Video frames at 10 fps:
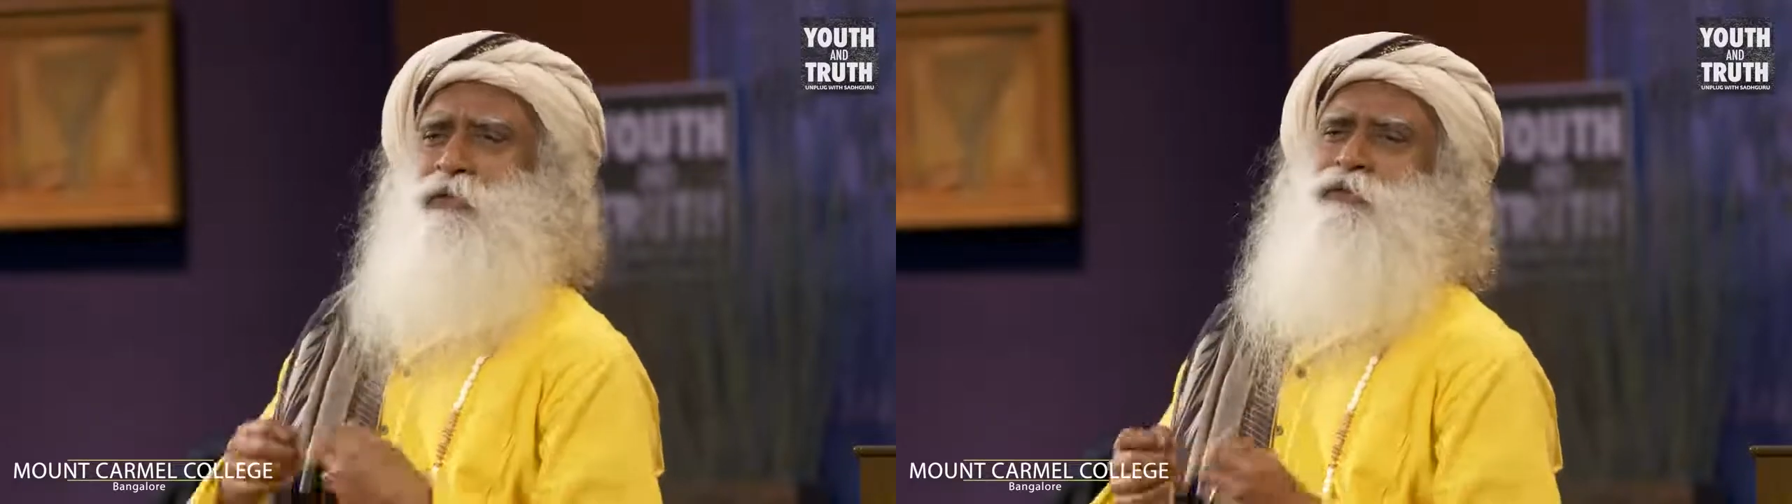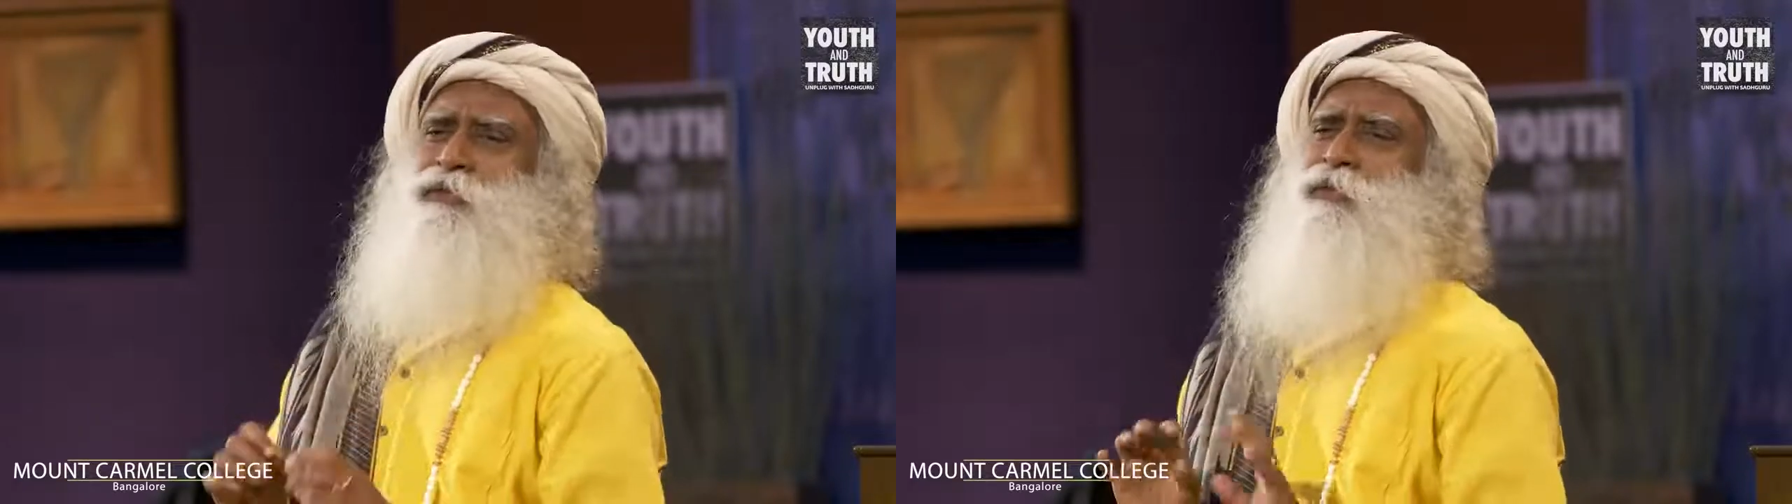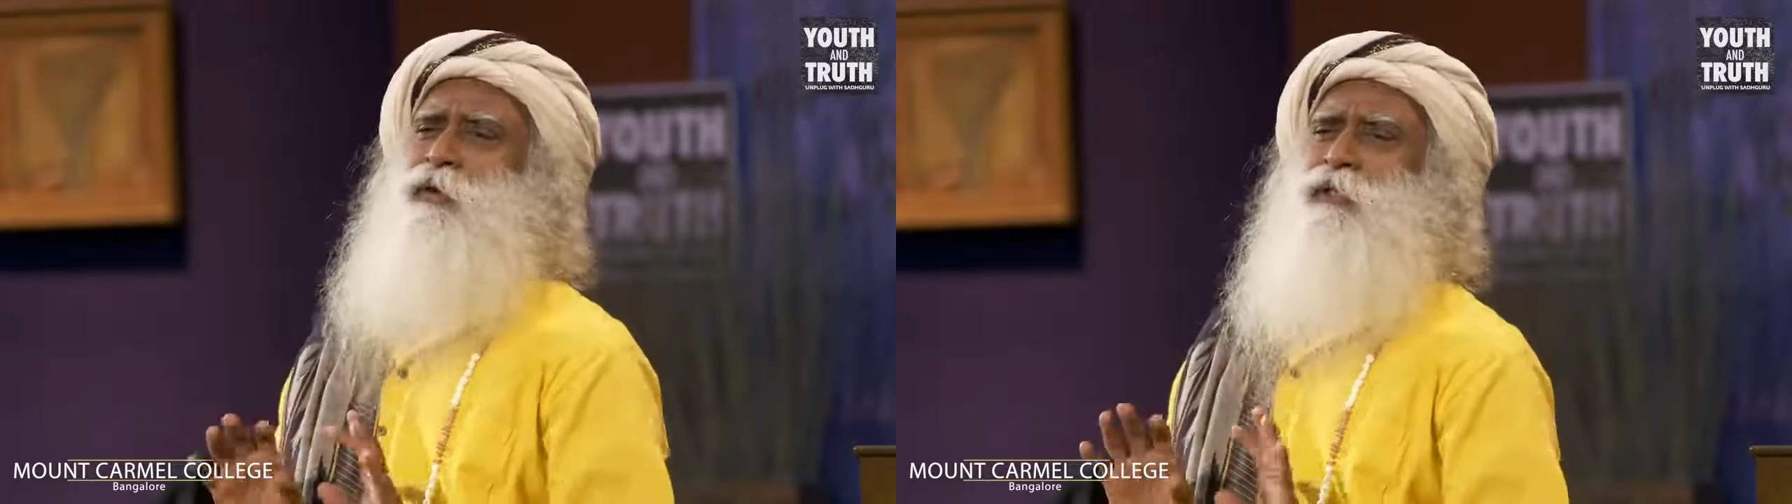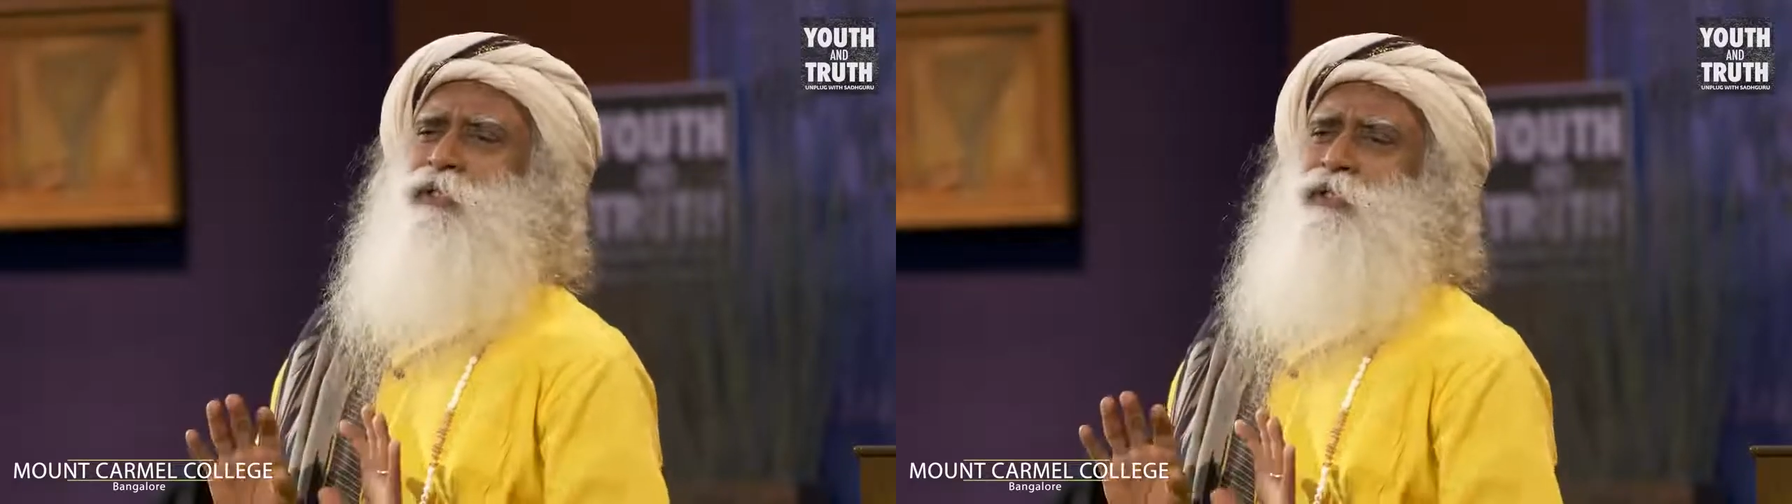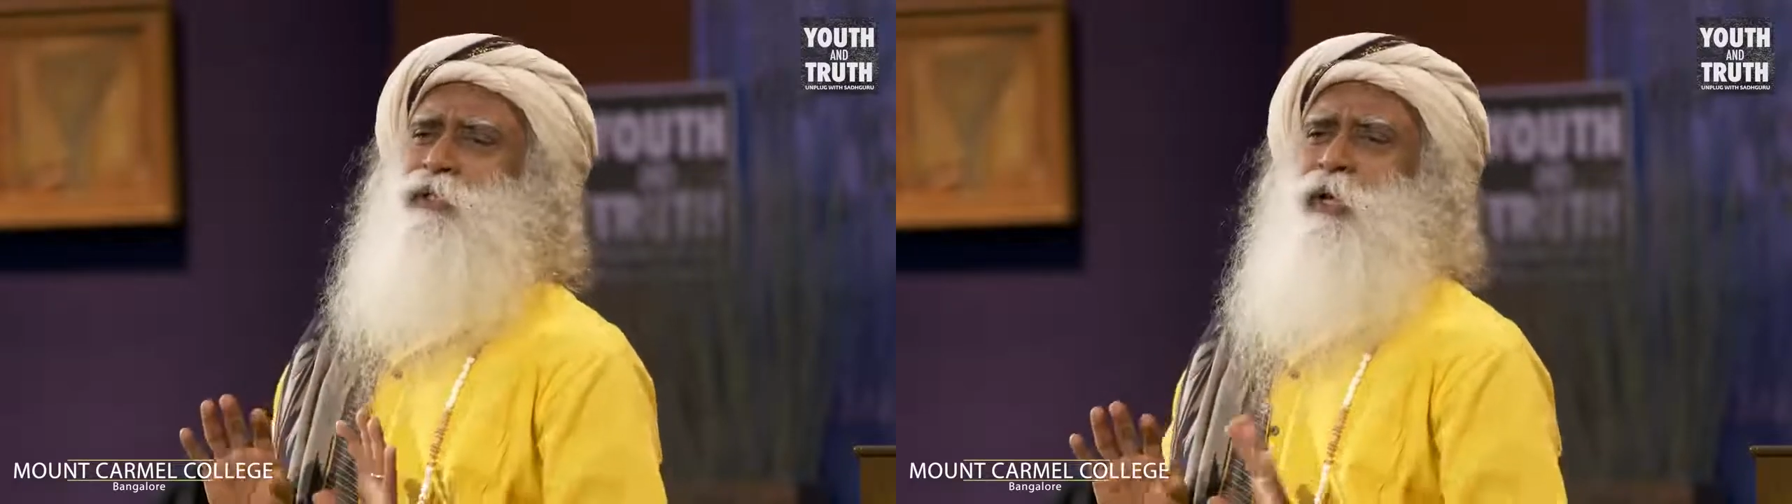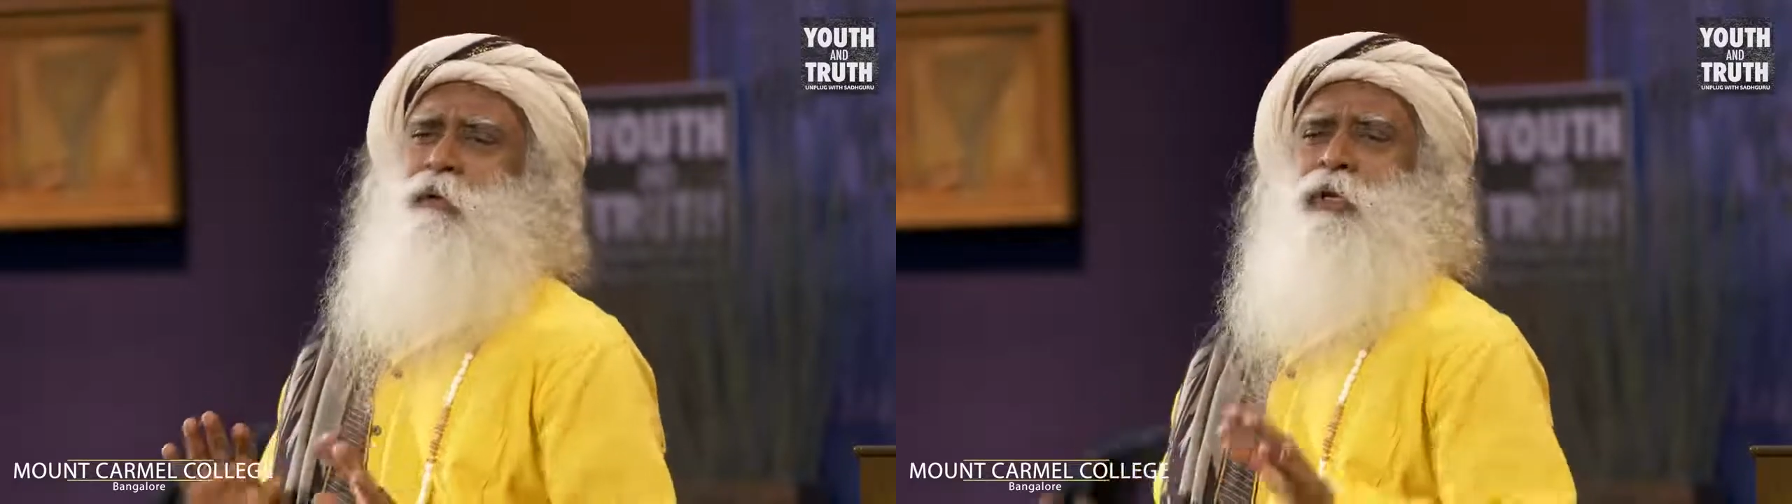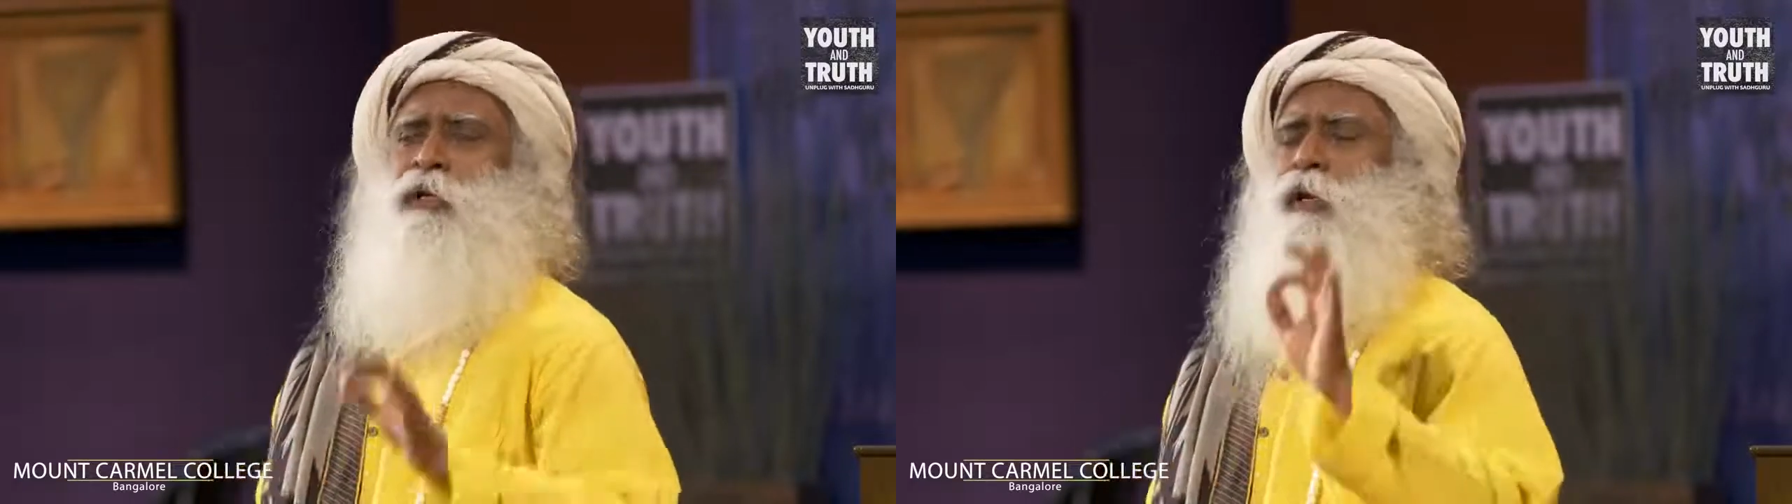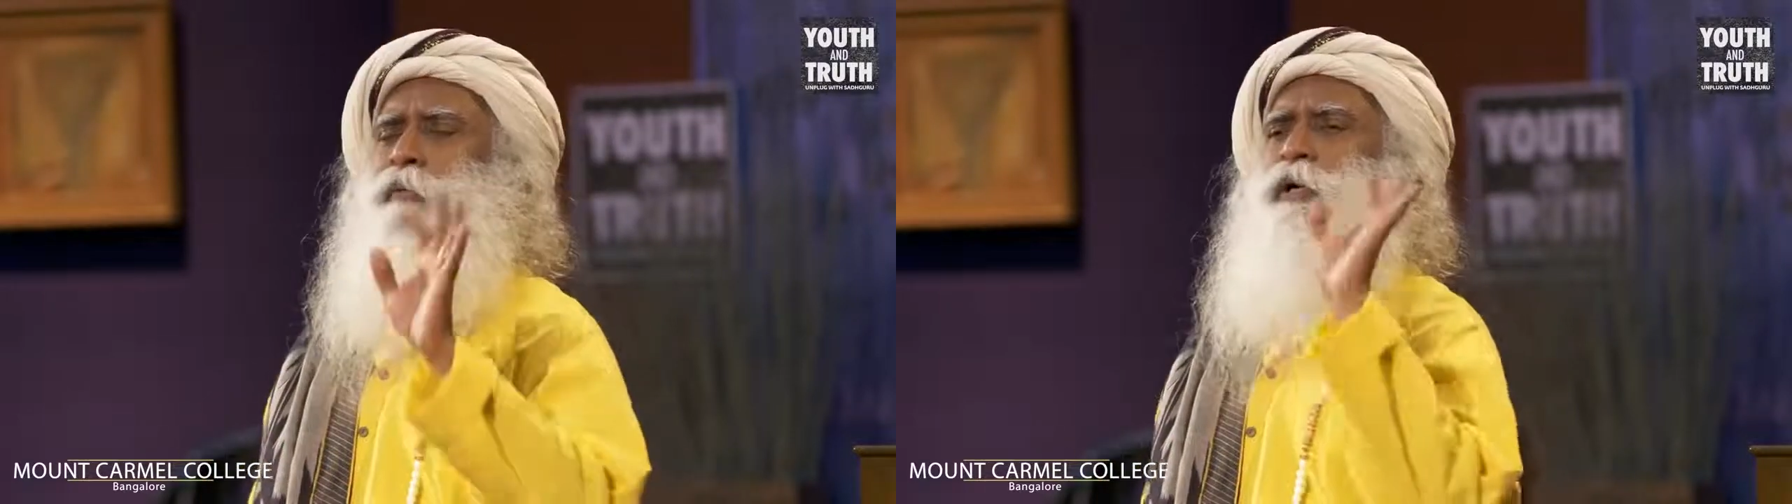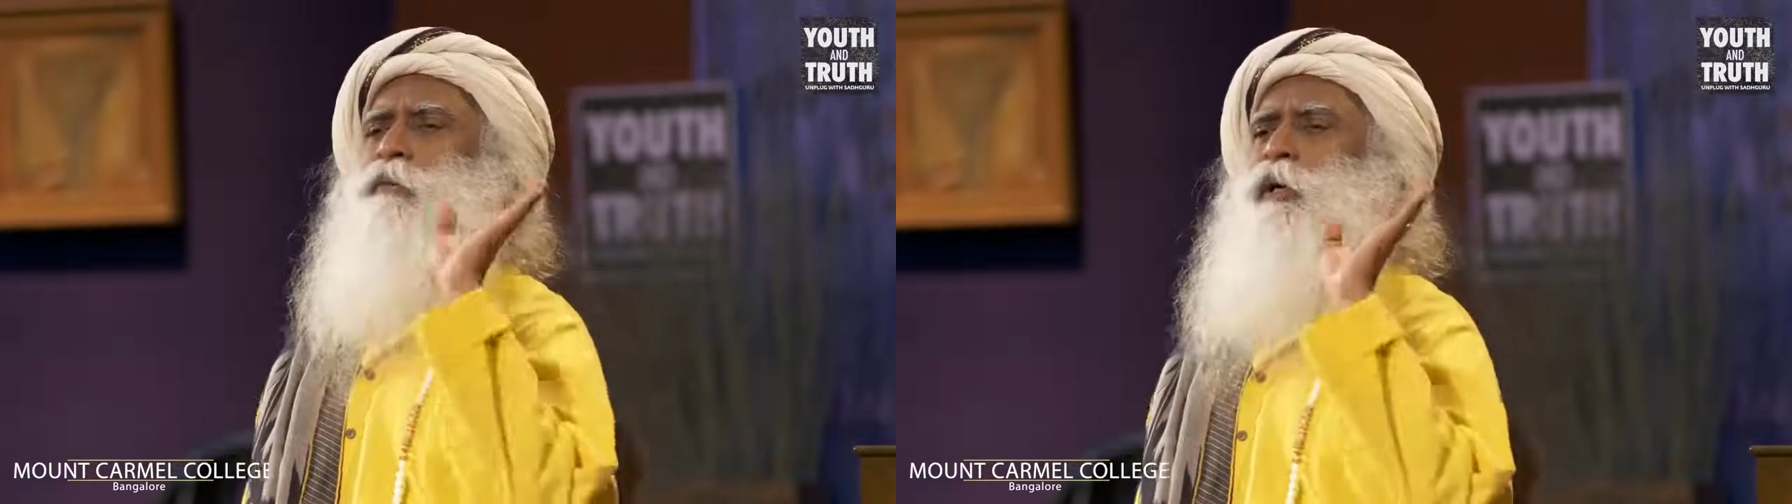we have to do all this, but Ramana